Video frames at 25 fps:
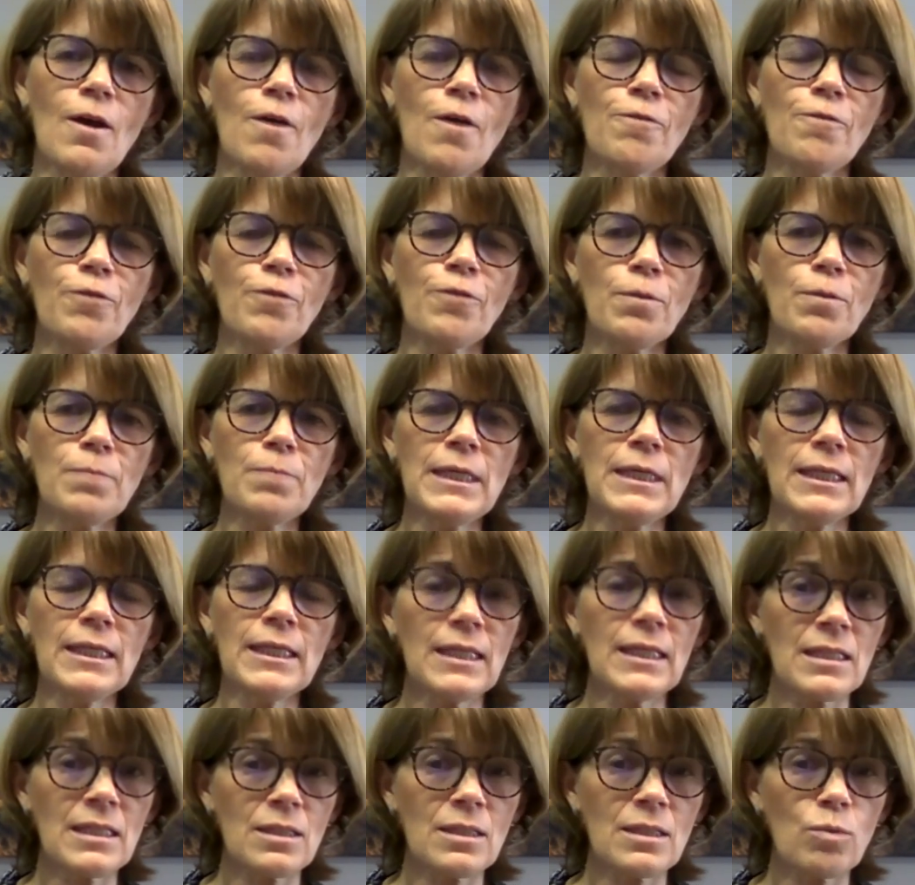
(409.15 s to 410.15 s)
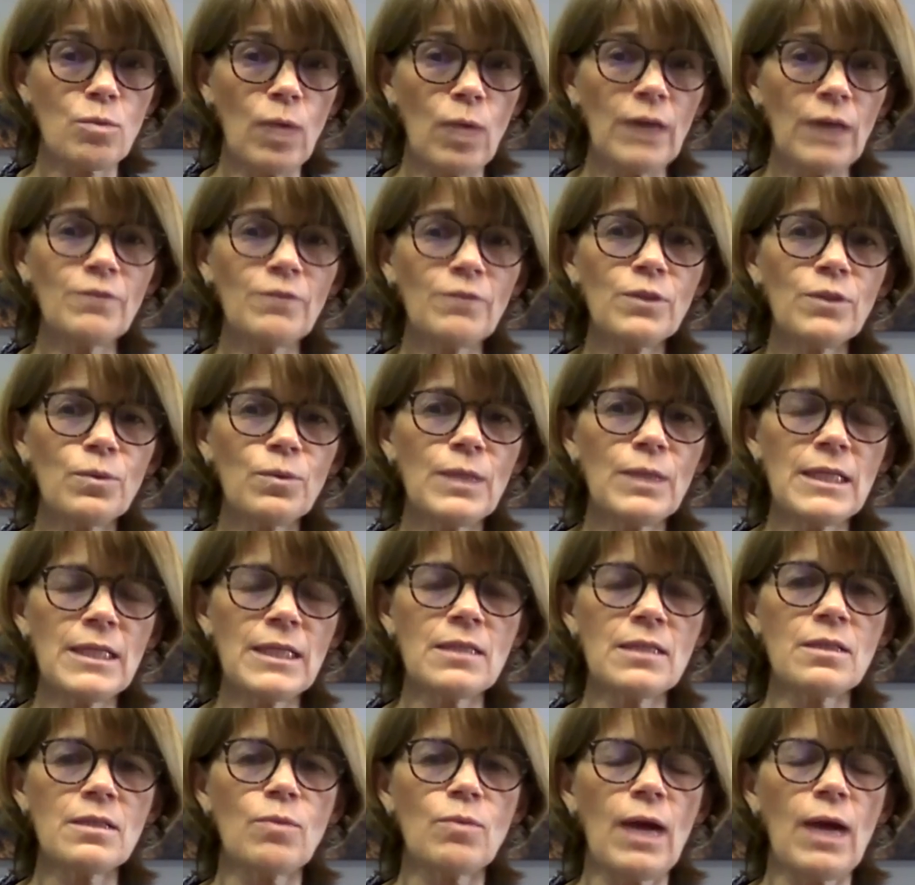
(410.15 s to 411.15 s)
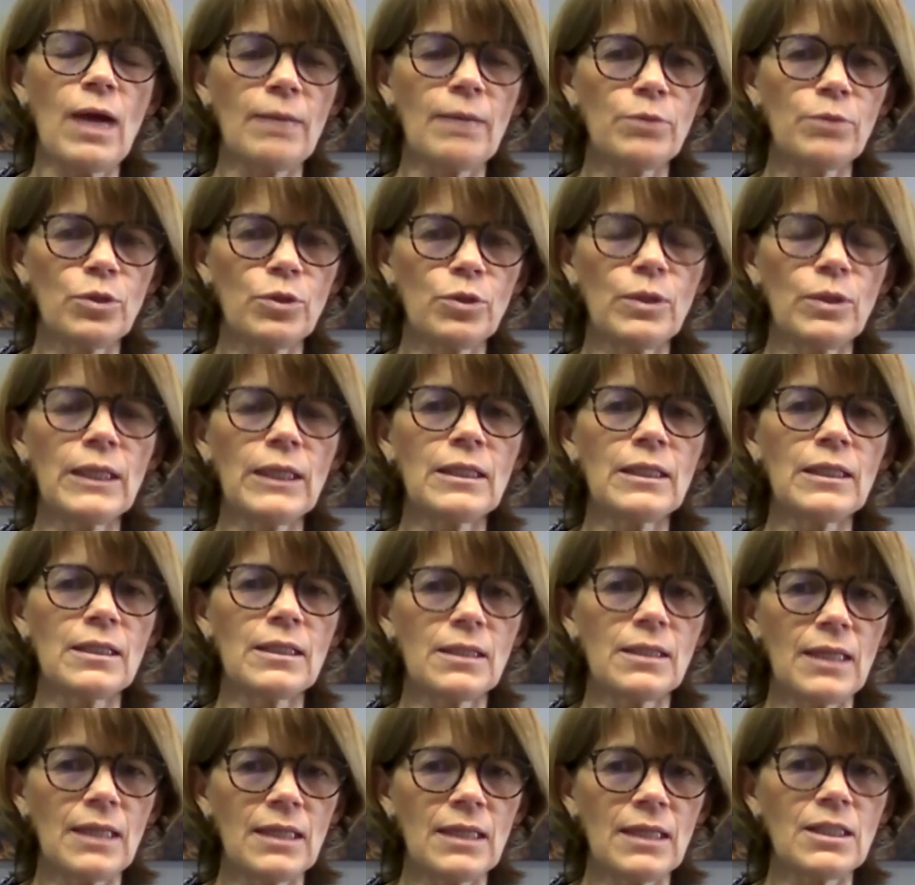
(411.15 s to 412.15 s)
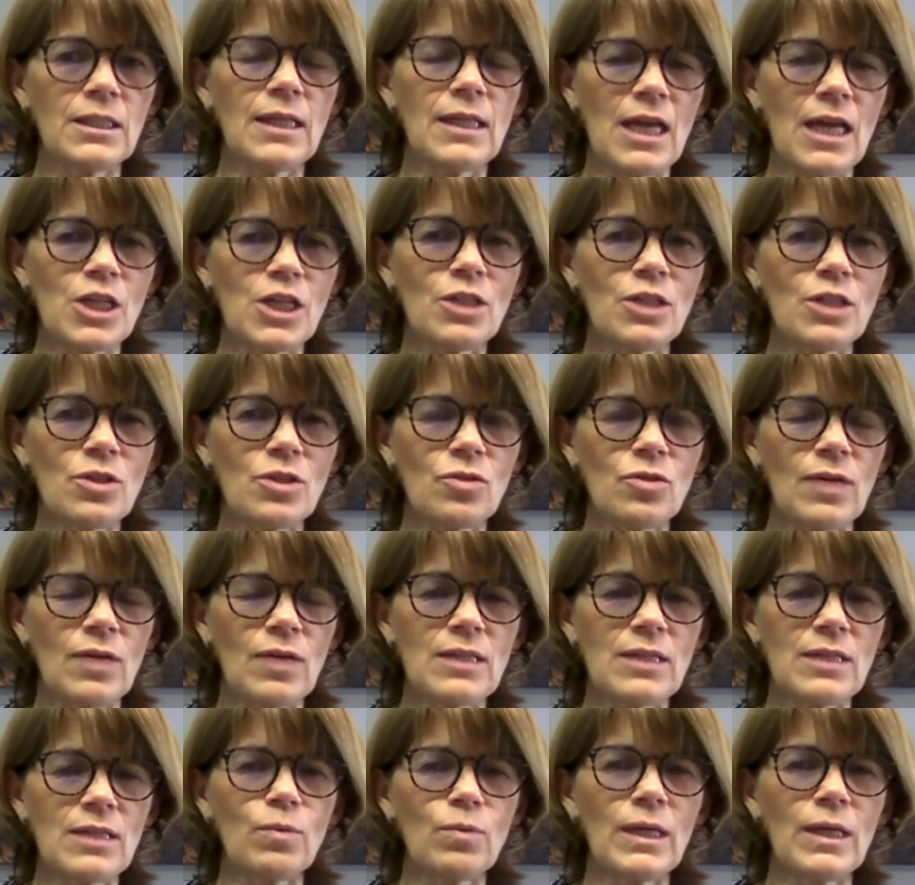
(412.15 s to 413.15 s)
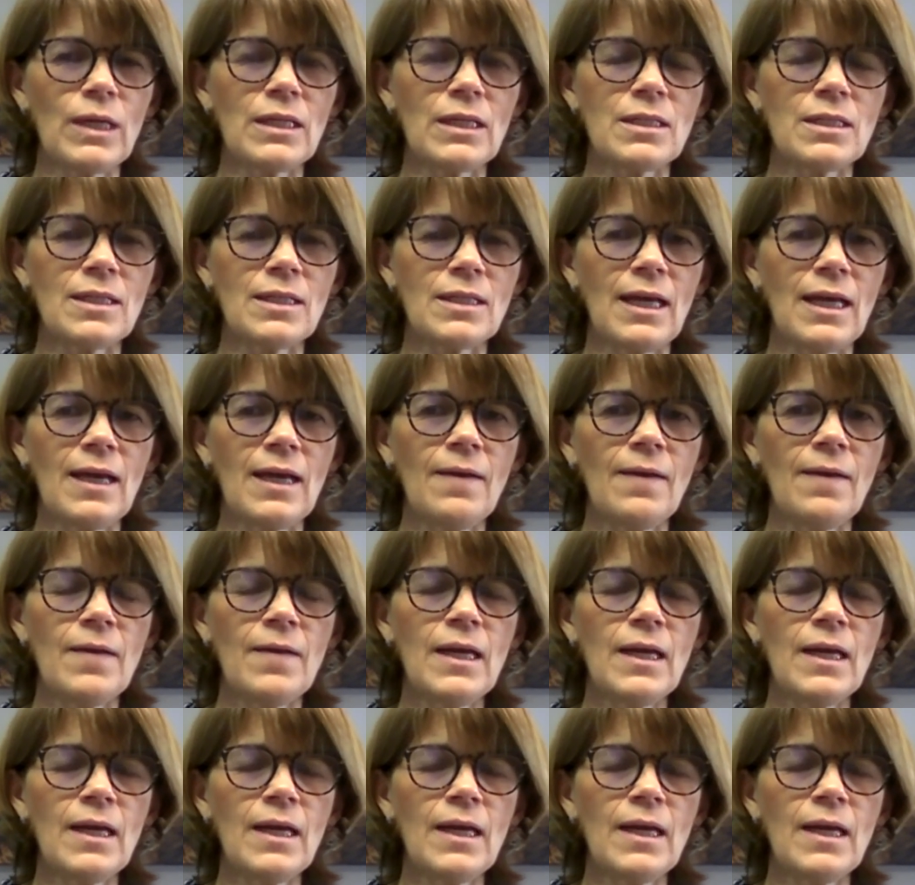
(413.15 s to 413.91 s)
for me, it's one of the reasons why I'm doing this International Stress Awareness Day.